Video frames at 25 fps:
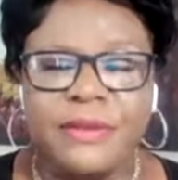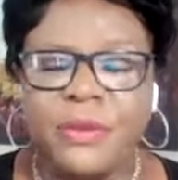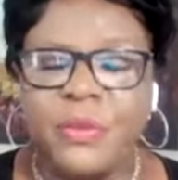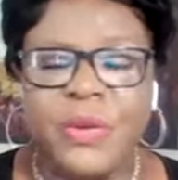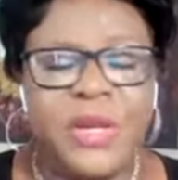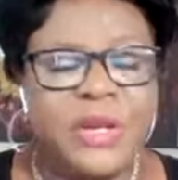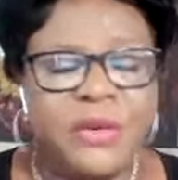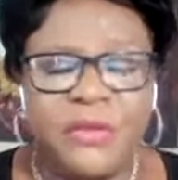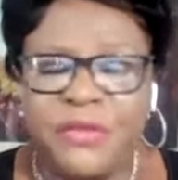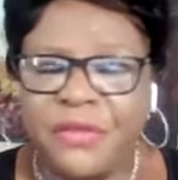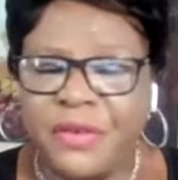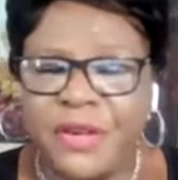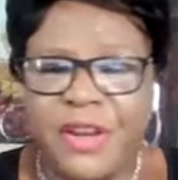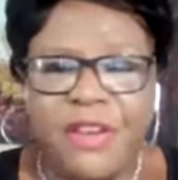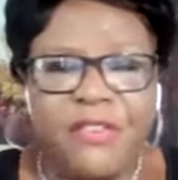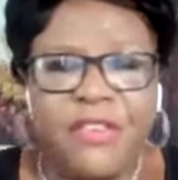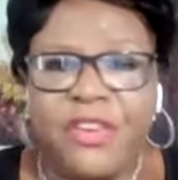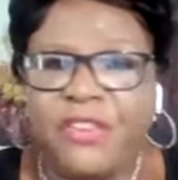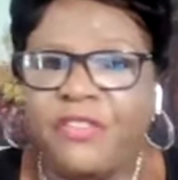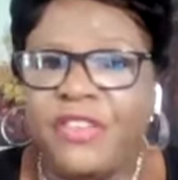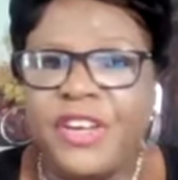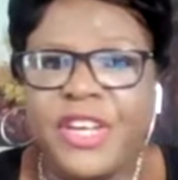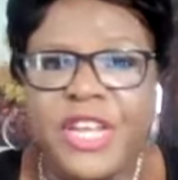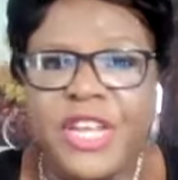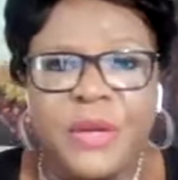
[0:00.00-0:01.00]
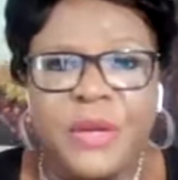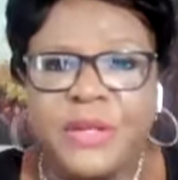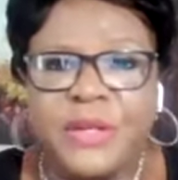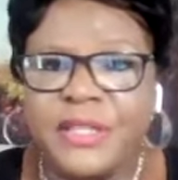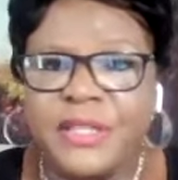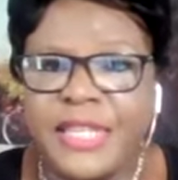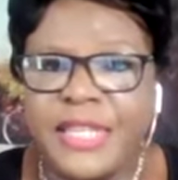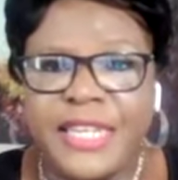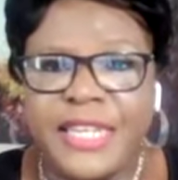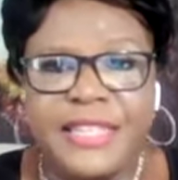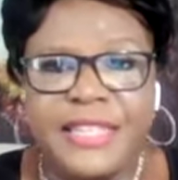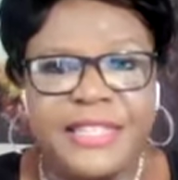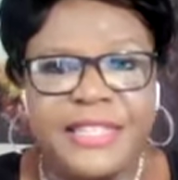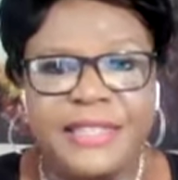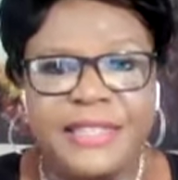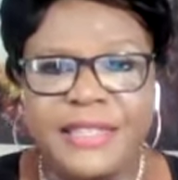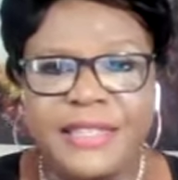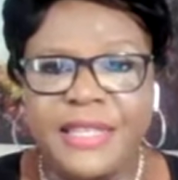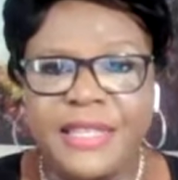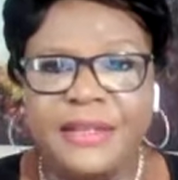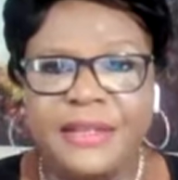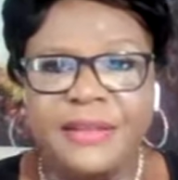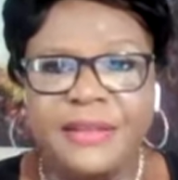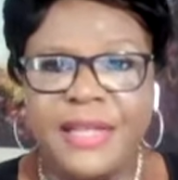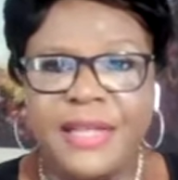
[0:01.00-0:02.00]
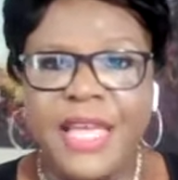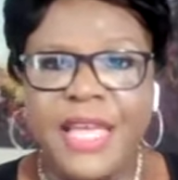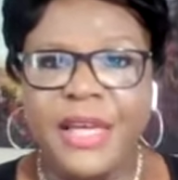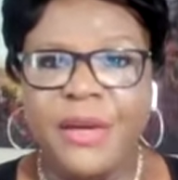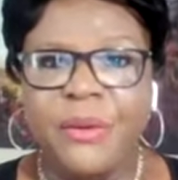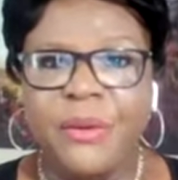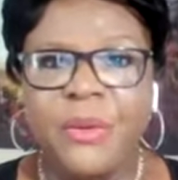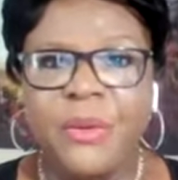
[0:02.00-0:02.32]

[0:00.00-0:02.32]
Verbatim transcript: We don't never yeah. even notice any of these things.